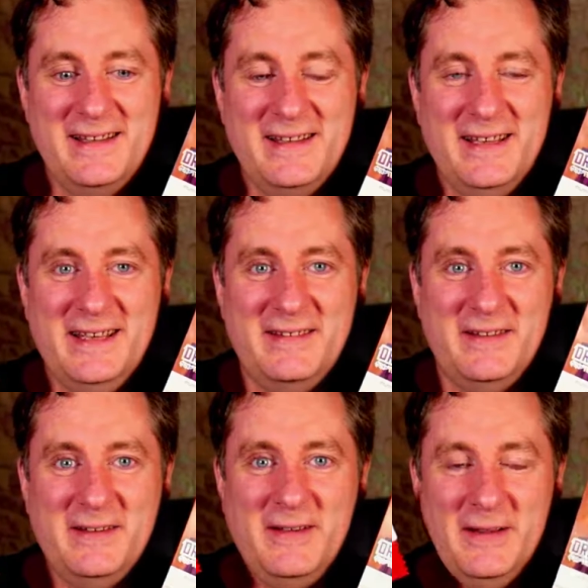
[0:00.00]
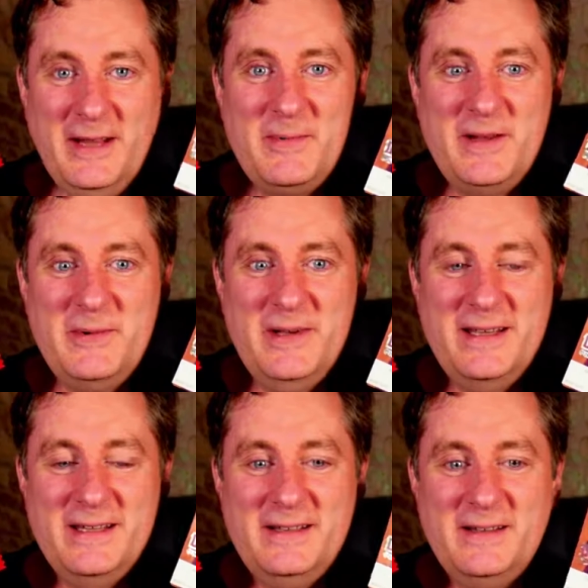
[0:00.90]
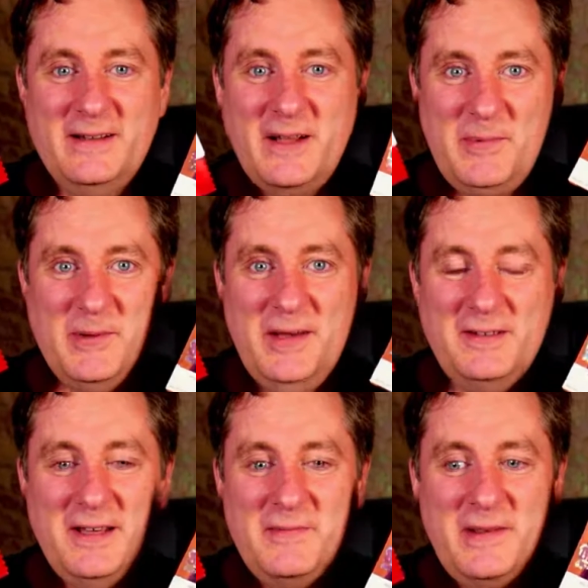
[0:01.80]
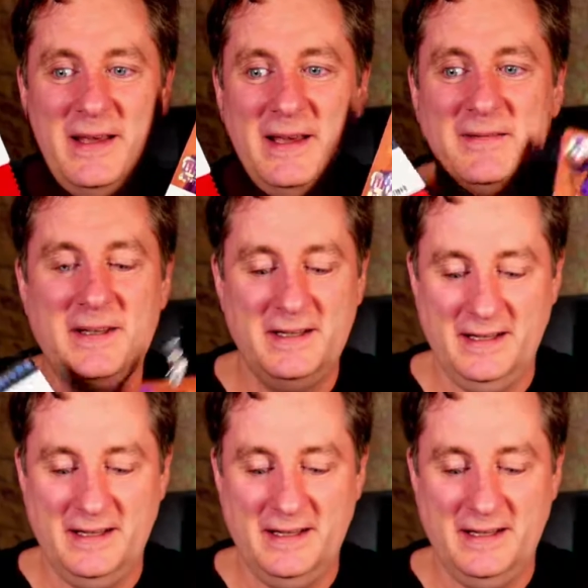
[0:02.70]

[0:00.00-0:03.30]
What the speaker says: at on Labor Day weekend and a couple of weeks after that.